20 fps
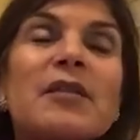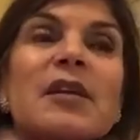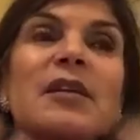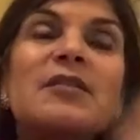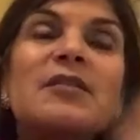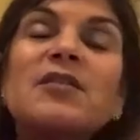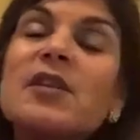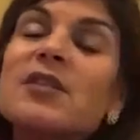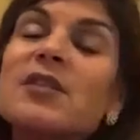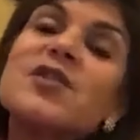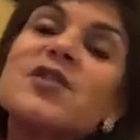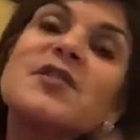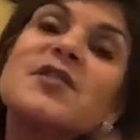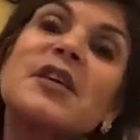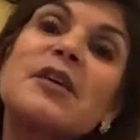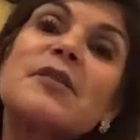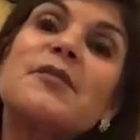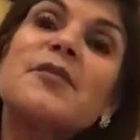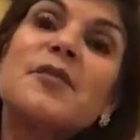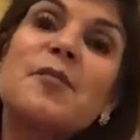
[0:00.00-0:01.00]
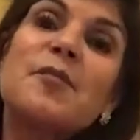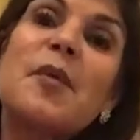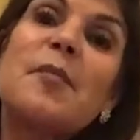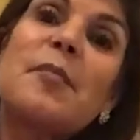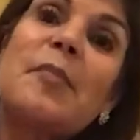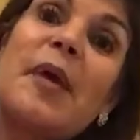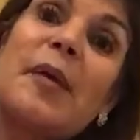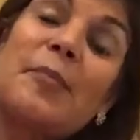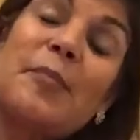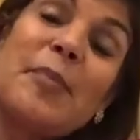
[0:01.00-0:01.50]
That just gives them a
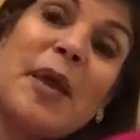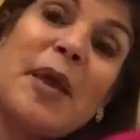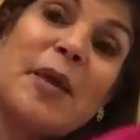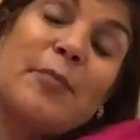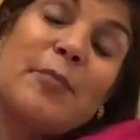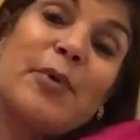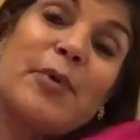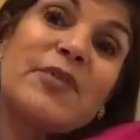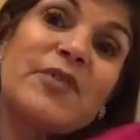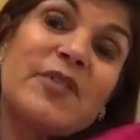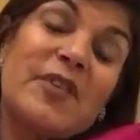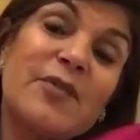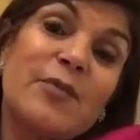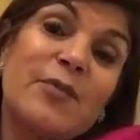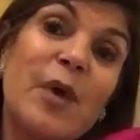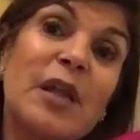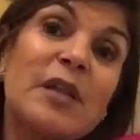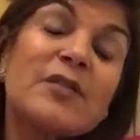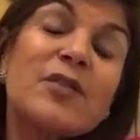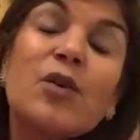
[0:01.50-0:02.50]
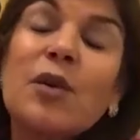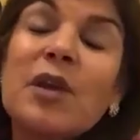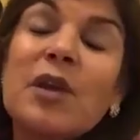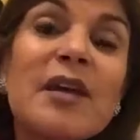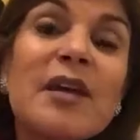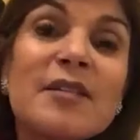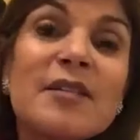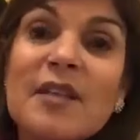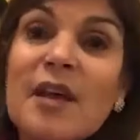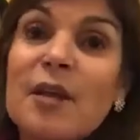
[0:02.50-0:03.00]
big boost as well. So
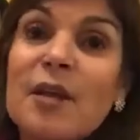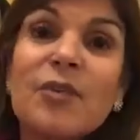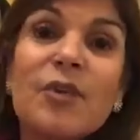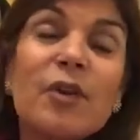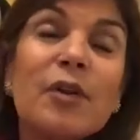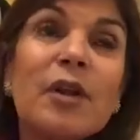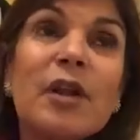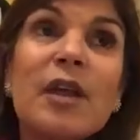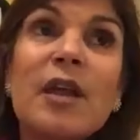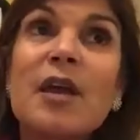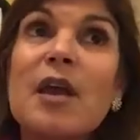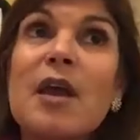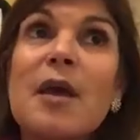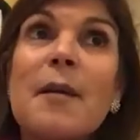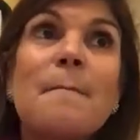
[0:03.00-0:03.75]
yes, absolutely.